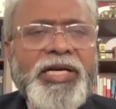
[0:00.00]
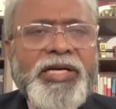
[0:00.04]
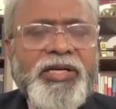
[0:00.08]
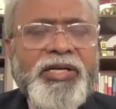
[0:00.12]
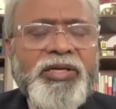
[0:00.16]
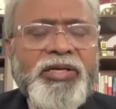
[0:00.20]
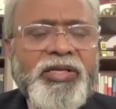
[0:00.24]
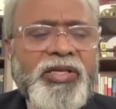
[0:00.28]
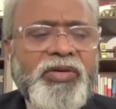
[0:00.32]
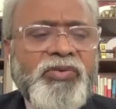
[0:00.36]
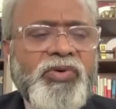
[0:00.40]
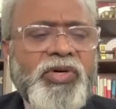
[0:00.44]

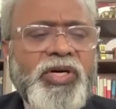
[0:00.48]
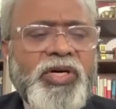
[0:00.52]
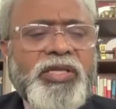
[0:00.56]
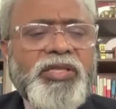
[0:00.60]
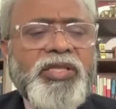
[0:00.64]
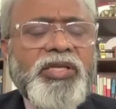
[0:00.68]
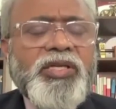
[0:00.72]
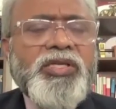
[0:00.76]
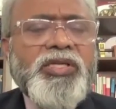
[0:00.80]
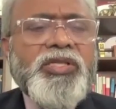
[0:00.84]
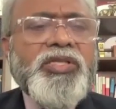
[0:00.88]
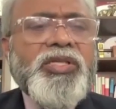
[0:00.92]
later there were
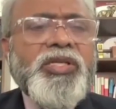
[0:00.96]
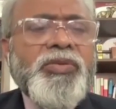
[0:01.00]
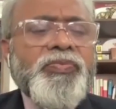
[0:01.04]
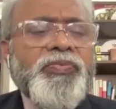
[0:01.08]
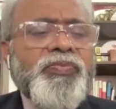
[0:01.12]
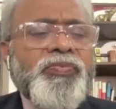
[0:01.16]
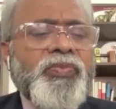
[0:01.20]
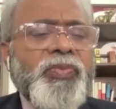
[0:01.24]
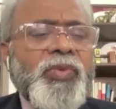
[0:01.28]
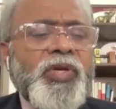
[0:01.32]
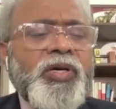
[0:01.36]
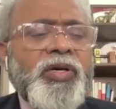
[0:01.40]
others.
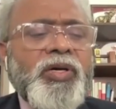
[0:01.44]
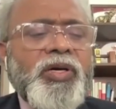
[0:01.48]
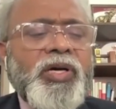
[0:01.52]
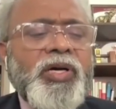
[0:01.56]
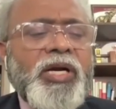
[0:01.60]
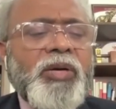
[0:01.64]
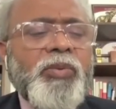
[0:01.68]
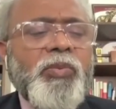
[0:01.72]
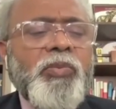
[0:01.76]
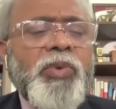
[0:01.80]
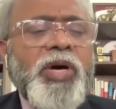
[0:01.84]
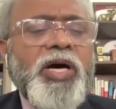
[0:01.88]

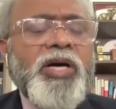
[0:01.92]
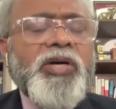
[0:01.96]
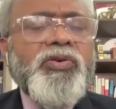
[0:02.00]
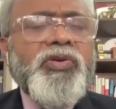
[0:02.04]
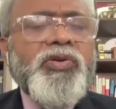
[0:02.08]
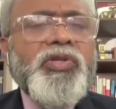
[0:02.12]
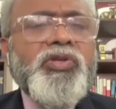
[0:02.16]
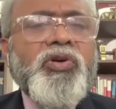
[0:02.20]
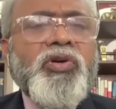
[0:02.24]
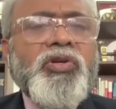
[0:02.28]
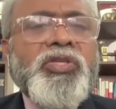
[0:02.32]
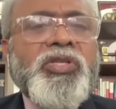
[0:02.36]
Admiral
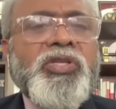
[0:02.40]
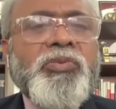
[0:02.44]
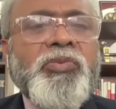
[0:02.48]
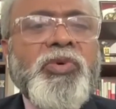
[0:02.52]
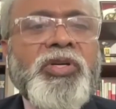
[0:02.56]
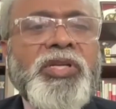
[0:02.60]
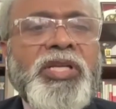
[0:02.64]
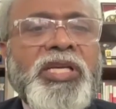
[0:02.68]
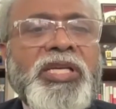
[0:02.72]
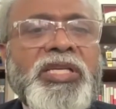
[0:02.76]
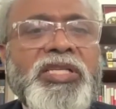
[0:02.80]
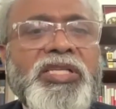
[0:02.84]
Bhagwat talks
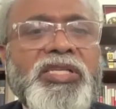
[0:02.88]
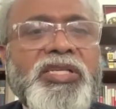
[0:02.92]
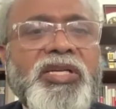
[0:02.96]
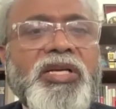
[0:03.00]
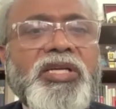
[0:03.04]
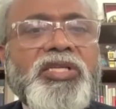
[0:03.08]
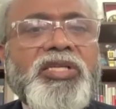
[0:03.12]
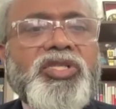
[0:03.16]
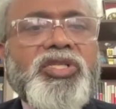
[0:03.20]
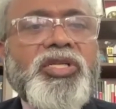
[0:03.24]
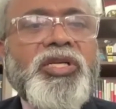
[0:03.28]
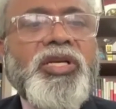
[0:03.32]
about
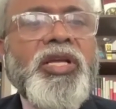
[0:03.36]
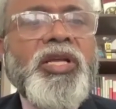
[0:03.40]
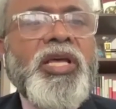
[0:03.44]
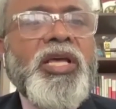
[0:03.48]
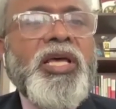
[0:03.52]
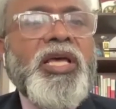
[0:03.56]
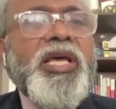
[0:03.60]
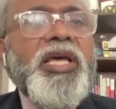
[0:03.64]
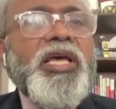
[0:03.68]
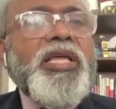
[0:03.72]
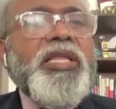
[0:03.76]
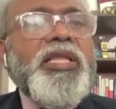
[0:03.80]
insurrection
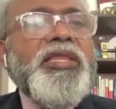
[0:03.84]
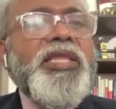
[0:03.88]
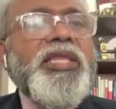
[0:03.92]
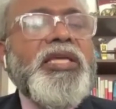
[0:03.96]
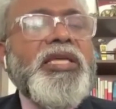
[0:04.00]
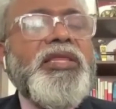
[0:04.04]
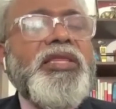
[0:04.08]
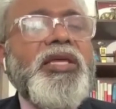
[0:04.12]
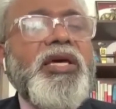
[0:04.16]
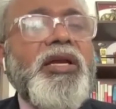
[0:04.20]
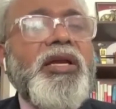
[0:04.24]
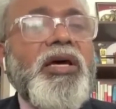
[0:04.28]

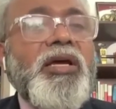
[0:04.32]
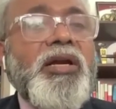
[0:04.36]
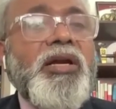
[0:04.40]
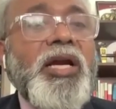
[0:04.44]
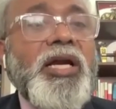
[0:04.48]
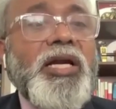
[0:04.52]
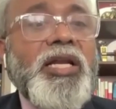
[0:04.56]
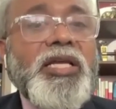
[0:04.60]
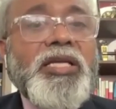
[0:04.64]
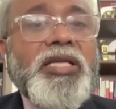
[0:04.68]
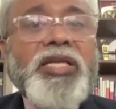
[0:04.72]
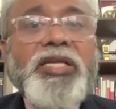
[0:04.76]
there, are
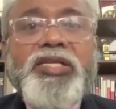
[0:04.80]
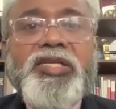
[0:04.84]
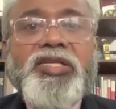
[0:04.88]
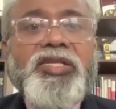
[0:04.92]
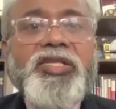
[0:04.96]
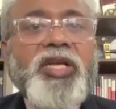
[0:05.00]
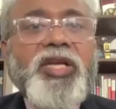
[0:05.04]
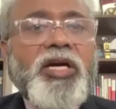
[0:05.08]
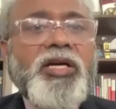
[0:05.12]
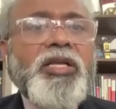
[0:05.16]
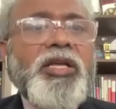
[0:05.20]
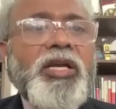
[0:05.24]
writings and
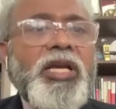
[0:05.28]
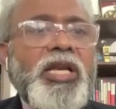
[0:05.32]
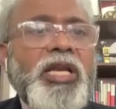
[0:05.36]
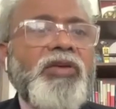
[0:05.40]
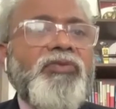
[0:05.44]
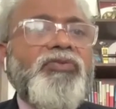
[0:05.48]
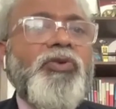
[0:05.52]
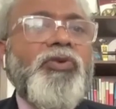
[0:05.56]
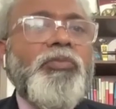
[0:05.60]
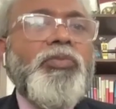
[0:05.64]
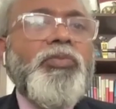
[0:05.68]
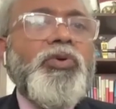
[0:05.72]

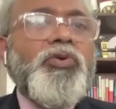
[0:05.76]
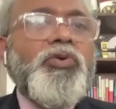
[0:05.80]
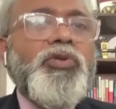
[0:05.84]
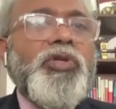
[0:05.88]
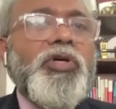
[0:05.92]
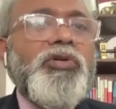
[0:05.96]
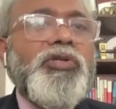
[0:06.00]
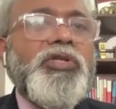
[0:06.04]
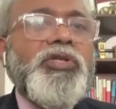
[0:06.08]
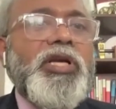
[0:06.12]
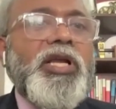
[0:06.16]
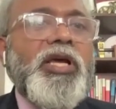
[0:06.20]
suddenly from
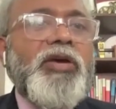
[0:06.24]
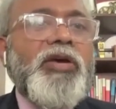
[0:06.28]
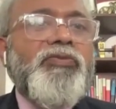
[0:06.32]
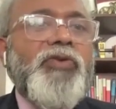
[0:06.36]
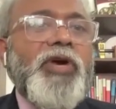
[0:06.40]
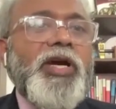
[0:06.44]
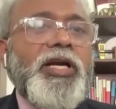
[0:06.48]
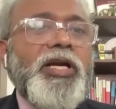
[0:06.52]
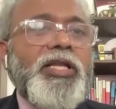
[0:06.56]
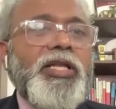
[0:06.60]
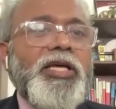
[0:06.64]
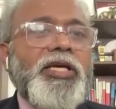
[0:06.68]
2000 i
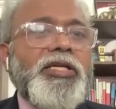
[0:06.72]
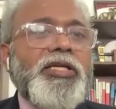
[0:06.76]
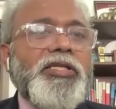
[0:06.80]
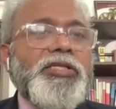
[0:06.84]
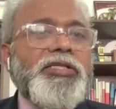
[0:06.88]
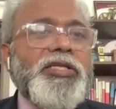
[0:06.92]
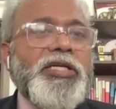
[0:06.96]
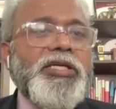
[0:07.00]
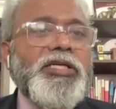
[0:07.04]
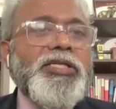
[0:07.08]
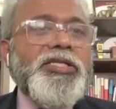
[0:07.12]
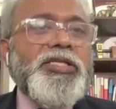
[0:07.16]
find there
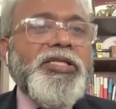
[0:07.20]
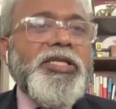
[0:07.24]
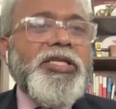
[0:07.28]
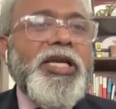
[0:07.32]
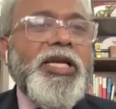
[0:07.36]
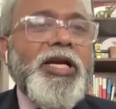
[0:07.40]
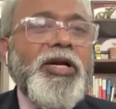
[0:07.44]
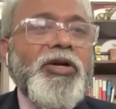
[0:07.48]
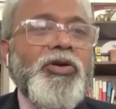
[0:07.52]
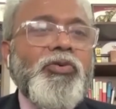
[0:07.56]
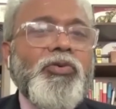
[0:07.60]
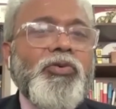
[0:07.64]
is that
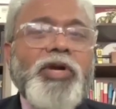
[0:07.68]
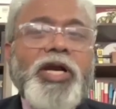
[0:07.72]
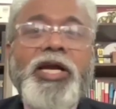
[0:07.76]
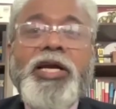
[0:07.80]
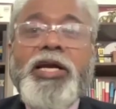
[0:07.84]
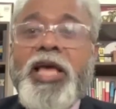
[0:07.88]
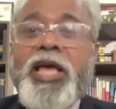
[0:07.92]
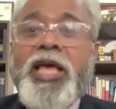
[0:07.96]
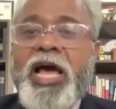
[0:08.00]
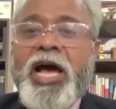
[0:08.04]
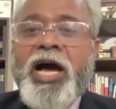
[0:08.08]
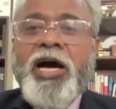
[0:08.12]
zeal to
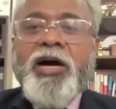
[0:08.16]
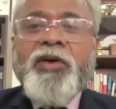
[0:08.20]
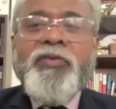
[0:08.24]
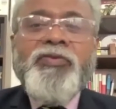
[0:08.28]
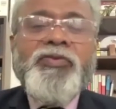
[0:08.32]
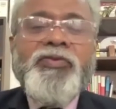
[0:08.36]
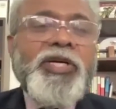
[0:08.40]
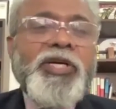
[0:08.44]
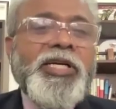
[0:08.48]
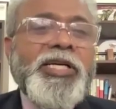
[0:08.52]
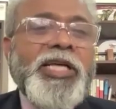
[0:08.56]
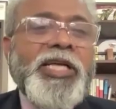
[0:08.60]
write
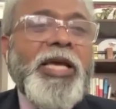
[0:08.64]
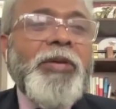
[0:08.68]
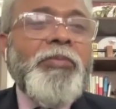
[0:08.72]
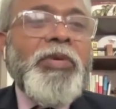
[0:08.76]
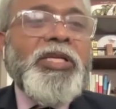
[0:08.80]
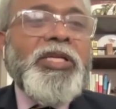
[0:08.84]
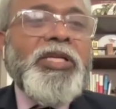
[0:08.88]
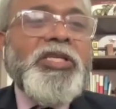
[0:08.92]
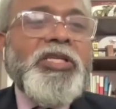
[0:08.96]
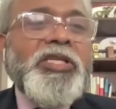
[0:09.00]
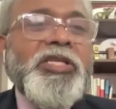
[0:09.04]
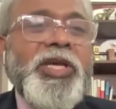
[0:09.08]
after
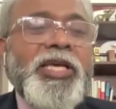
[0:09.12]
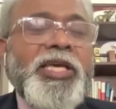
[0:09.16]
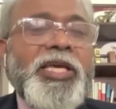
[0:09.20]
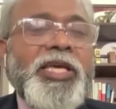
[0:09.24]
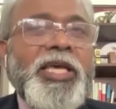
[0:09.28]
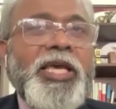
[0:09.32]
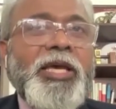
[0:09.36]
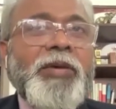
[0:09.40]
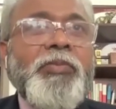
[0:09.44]
timeless wake